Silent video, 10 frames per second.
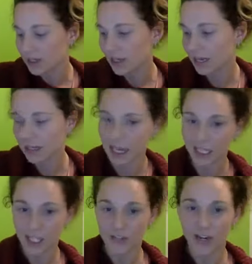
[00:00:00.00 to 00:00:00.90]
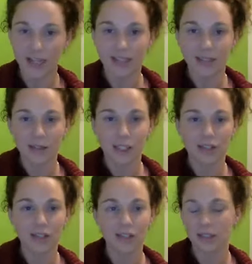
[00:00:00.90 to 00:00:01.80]
a catchy phrase that we
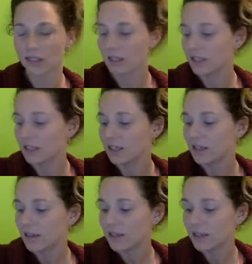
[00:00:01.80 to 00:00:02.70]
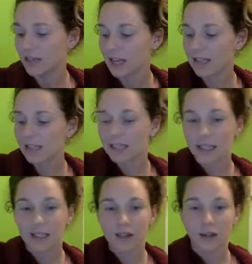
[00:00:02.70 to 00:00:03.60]
use. The last
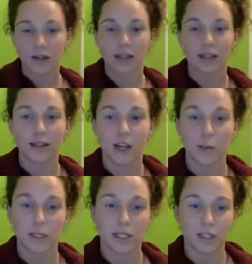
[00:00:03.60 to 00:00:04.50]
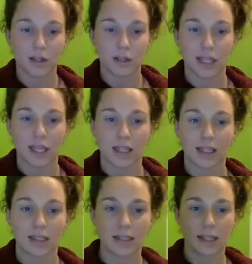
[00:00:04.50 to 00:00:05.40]
single oil in the Home Essentials kit
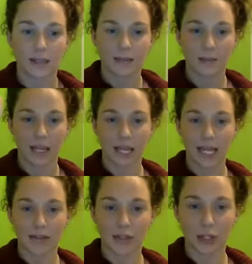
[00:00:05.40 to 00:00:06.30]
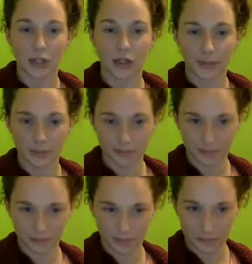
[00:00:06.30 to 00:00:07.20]
is lavender.
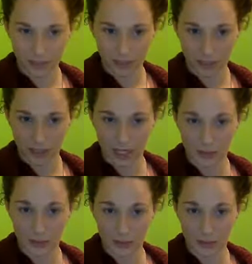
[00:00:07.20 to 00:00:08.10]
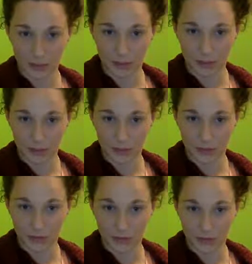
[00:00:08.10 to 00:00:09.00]
This one comes from
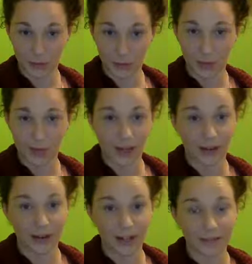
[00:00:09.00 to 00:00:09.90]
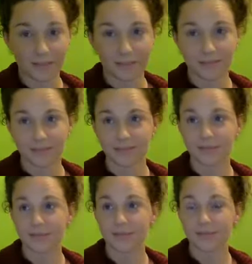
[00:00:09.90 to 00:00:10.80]
Bulgaria.
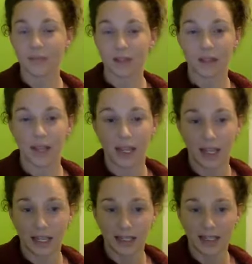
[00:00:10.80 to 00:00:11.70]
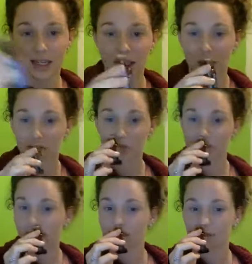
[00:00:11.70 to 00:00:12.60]
And
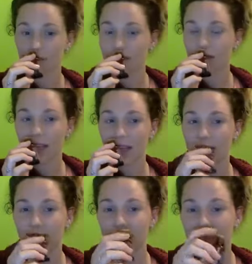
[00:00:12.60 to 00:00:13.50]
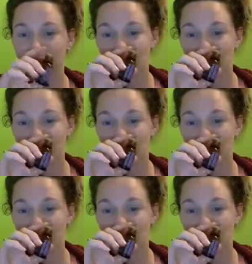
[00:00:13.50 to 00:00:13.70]
if you've